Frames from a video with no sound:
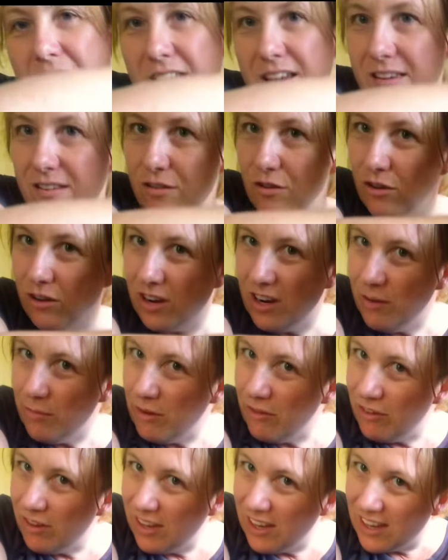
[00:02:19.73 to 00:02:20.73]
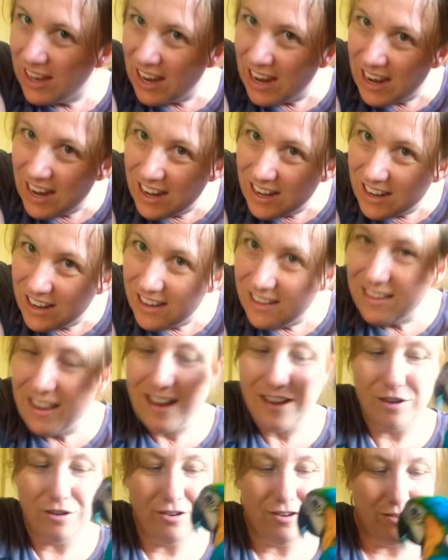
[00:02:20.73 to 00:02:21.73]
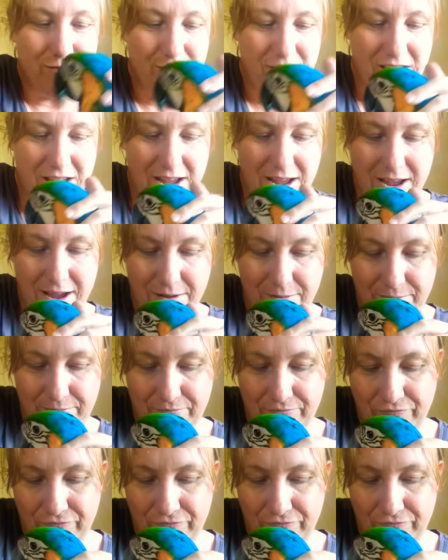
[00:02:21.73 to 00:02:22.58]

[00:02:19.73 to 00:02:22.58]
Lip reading: He's not going to be really keen and he's hanging under my hair.